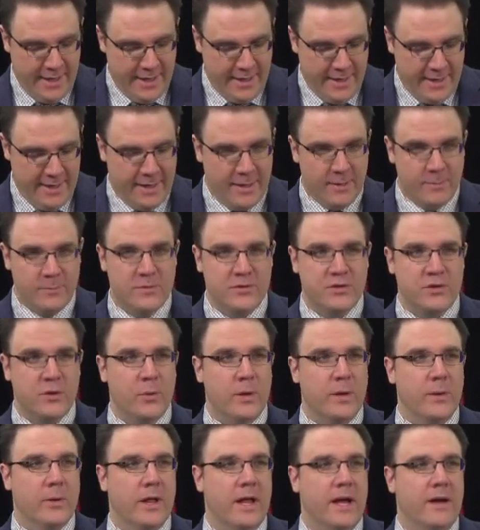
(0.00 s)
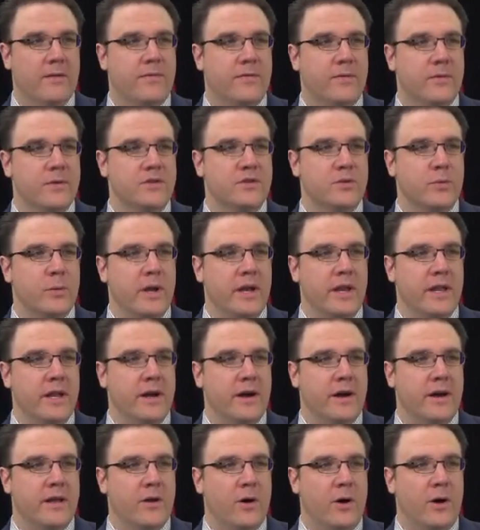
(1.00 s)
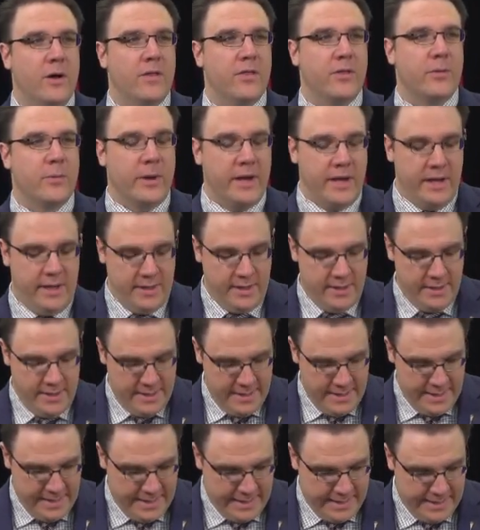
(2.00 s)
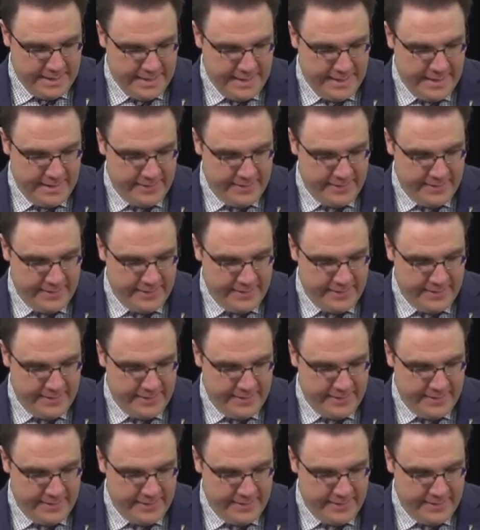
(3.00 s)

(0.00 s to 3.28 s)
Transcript: Um, so we will have first reading on all three. Uh,